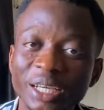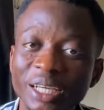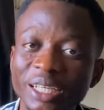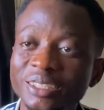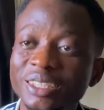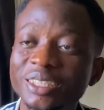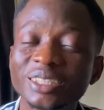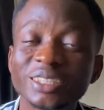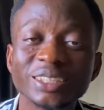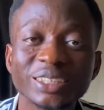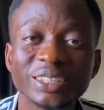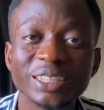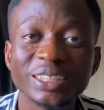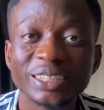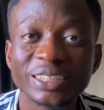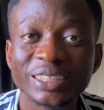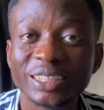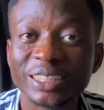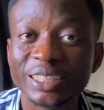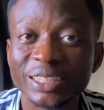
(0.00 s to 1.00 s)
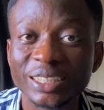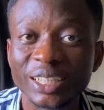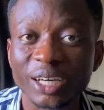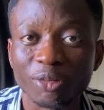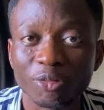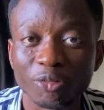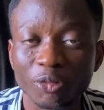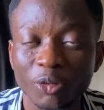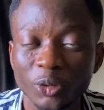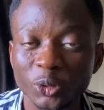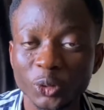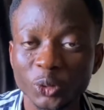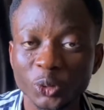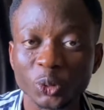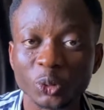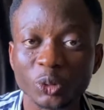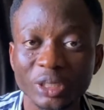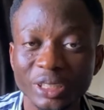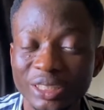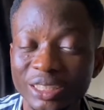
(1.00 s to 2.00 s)
this is a signal for you
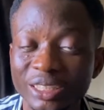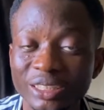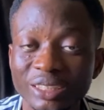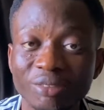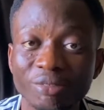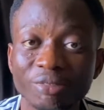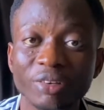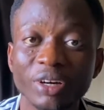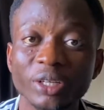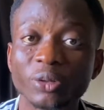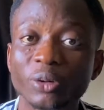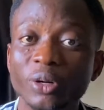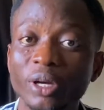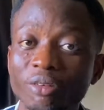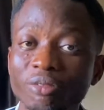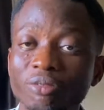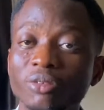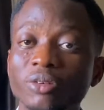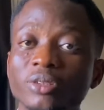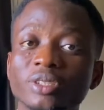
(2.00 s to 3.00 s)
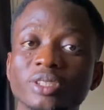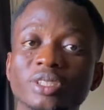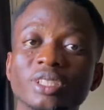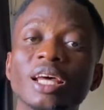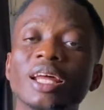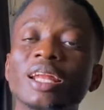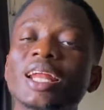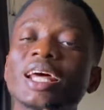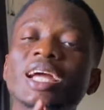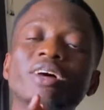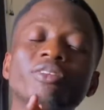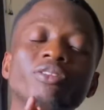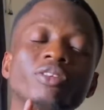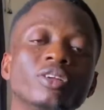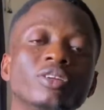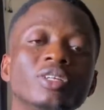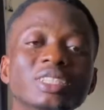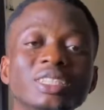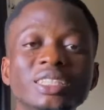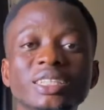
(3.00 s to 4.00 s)
to intensify your efforts. Like I've
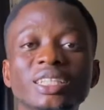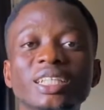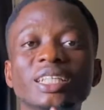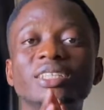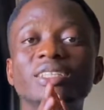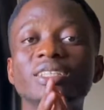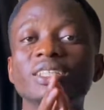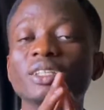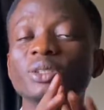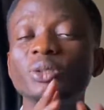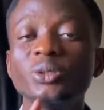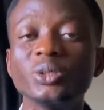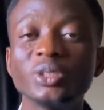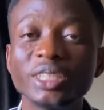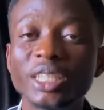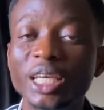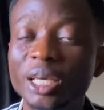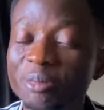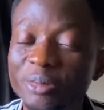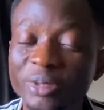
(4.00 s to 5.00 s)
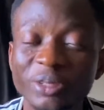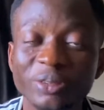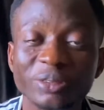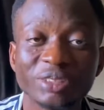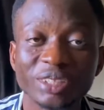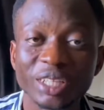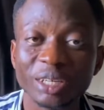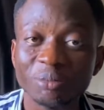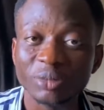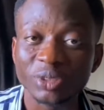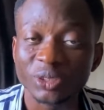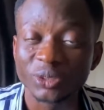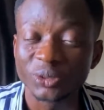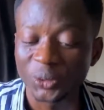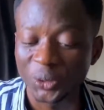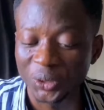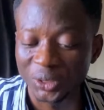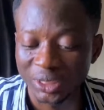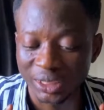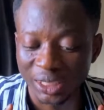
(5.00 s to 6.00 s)
always said, UTME, JAMB is
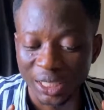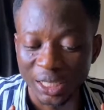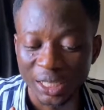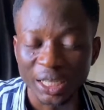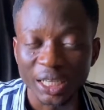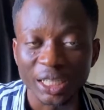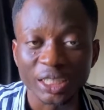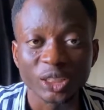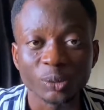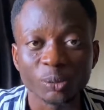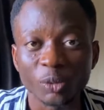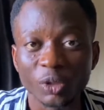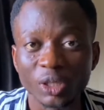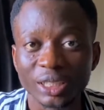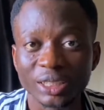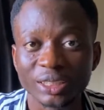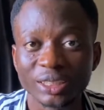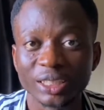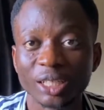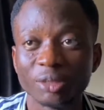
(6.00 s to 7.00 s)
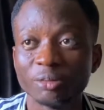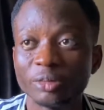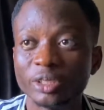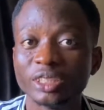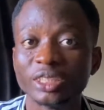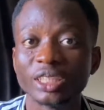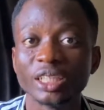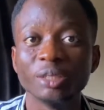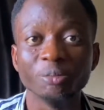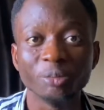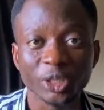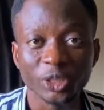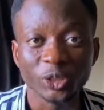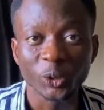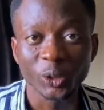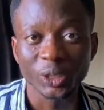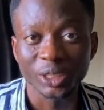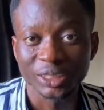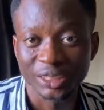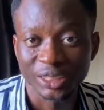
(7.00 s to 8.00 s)
not a small exam, it's a
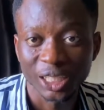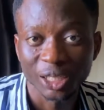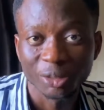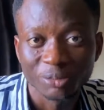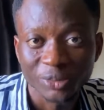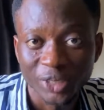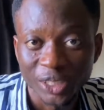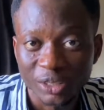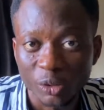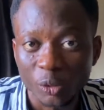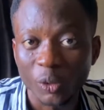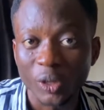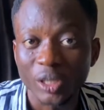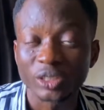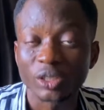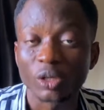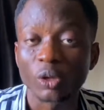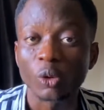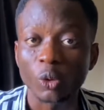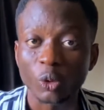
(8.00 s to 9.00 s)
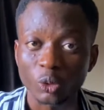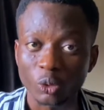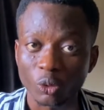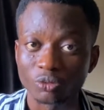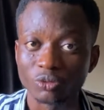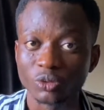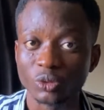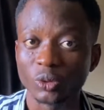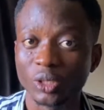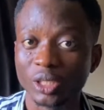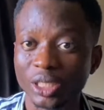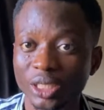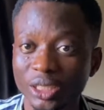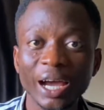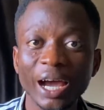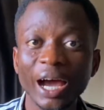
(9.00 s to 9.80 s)
major exam that requires a lot of knowledge,